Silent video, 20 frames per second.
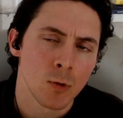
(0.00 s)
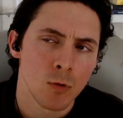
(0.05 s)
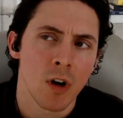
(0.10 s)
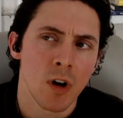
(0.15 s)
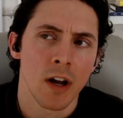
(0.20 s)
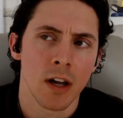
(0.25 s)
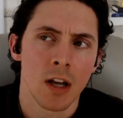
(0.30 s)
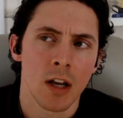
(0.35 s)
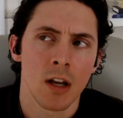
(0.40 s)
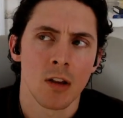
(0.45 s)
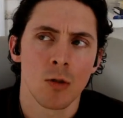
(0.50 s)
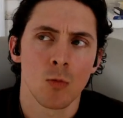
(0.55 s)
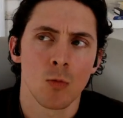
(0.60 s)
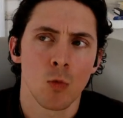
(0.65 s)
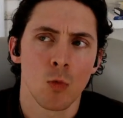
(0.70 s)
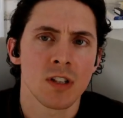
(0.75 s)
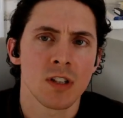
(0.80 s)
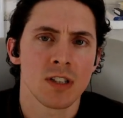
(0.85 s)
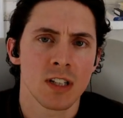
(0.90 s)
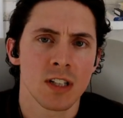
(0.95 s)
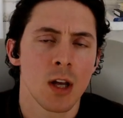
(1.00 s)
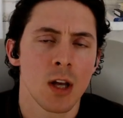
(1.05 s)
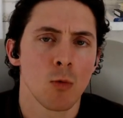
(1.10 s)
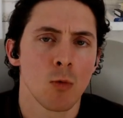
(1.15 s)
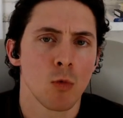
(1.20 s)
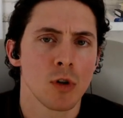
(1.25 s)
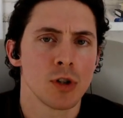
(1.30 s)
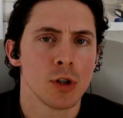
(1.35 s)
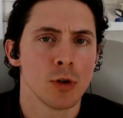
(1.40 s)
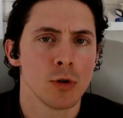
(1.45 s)
Right. And then once again,
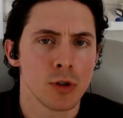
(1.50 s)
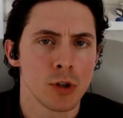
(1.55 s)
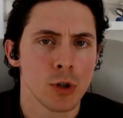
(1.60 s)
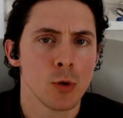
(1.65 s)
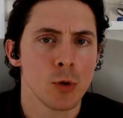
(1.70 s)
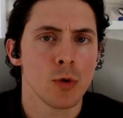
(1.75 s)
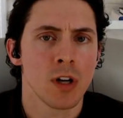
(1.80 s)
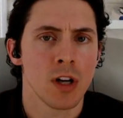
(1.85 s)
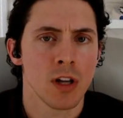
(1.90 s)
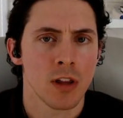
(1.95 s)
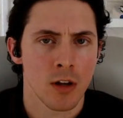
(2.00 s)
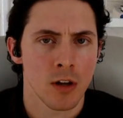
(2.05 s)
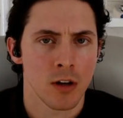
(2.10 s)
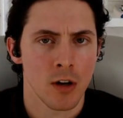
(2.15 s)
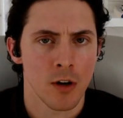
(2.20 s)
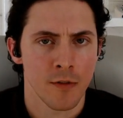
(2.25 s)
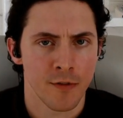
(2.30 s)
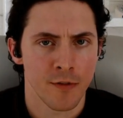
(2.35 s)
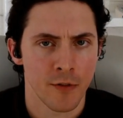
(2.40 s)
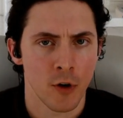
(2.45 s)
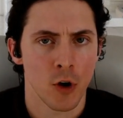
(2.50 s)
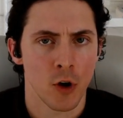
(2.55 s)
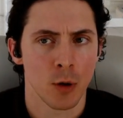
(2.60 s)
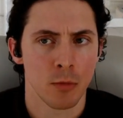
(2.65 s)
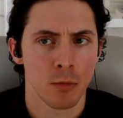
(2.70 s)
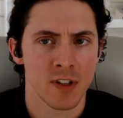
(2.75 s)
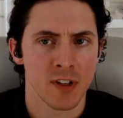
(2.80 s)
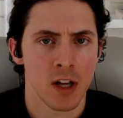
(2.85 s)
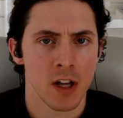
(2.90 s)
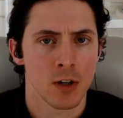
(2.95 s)
once you do get enough volume
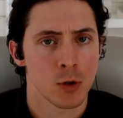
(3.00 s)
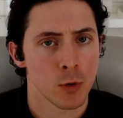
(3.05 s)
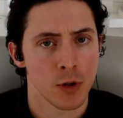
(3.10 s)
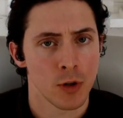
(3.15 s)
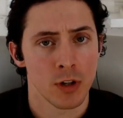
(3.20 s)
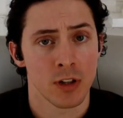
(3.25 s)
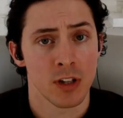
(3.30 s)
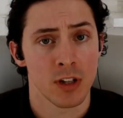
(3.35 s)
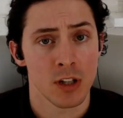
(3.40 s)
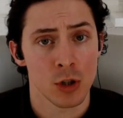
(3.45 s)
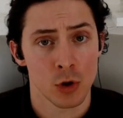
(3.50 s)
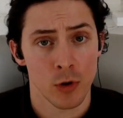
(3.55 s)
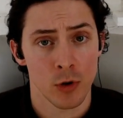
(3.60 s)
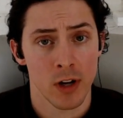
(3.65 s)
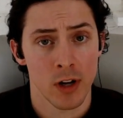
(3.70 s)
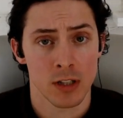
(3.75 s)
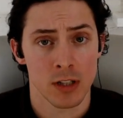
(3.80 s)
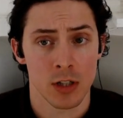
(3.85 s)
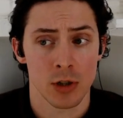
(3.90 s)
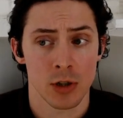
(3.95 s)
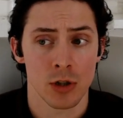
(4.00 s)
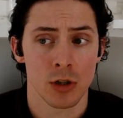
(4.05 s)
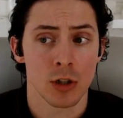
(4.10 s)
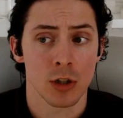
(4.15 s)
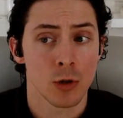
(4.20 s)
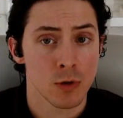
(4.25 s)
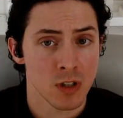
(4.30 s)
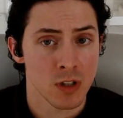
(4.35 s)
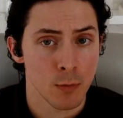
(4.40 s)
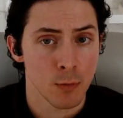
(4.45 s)
of data to where you can then transition to
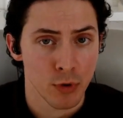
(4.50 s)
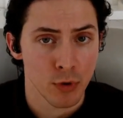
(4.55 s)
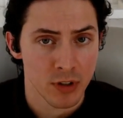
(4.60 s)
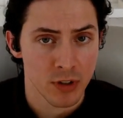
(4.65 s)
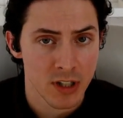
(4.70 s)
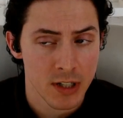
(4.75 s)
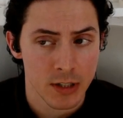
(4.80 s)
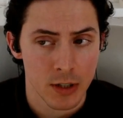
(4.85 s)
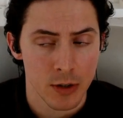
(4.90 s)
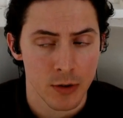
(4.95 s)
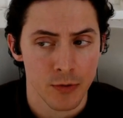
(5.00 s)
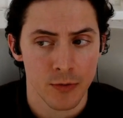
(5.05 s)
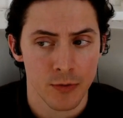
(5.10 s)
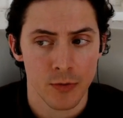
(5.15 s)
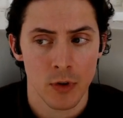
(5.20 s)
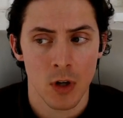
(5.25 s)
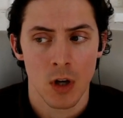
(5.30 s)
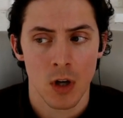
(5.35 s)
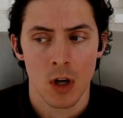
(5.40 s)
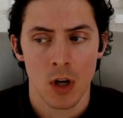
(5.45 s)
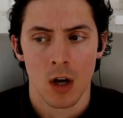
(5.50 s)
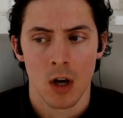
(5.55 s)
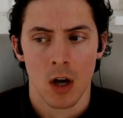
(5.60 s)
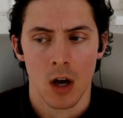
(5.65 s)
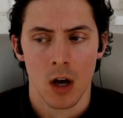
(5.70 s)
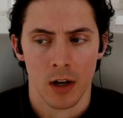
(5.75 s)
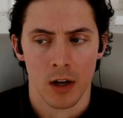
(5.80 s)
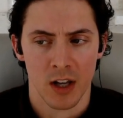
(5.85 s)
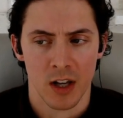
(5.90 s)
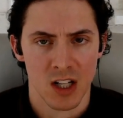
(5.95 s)
using predictive
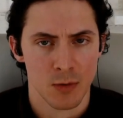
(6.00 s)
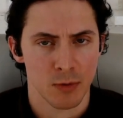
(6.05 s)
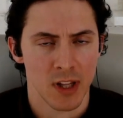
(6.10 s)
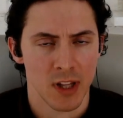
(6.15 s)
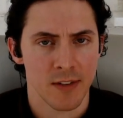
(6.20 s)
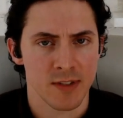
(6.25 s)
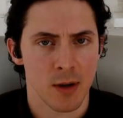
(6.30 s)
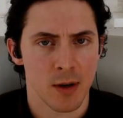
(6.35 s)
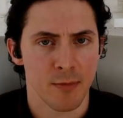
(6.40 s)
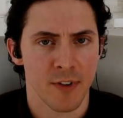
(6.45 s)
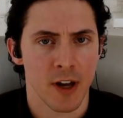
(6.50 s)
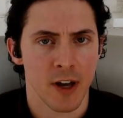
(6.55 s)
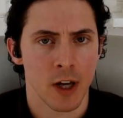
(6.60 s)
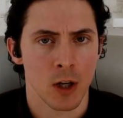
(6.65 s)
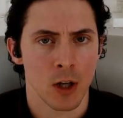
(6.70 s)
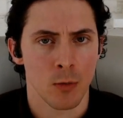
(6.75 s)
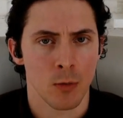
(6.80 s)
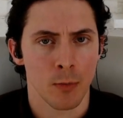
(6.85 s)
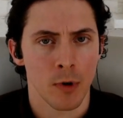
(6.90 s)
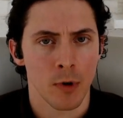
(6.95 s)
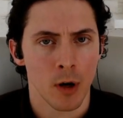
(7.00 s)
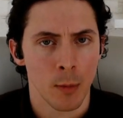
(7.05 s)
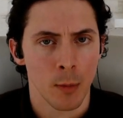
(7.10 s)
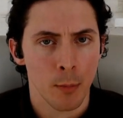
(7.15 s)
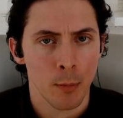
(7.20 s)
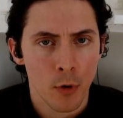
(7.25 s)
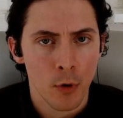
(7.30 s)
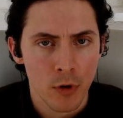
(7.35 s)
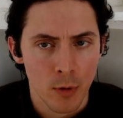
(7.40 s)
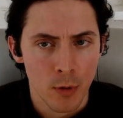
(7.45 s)
uh, customer lifetime value, uh,
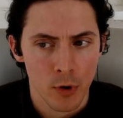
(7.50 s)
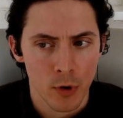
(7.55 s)
per the go.